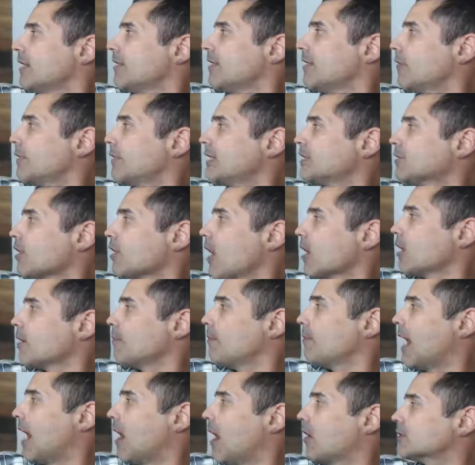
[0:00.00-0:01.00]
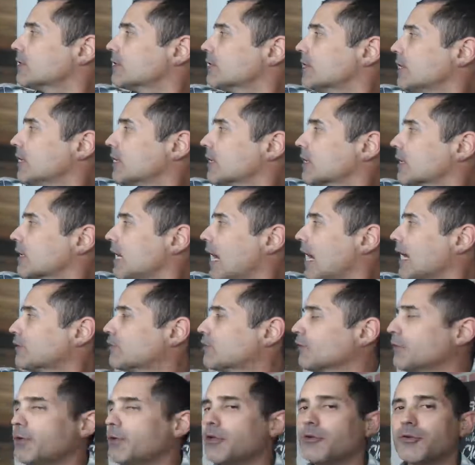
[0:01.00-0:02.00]
Then we talk about
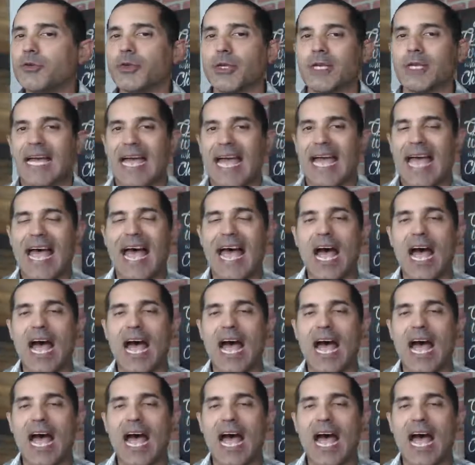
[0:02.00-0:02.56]
contribution.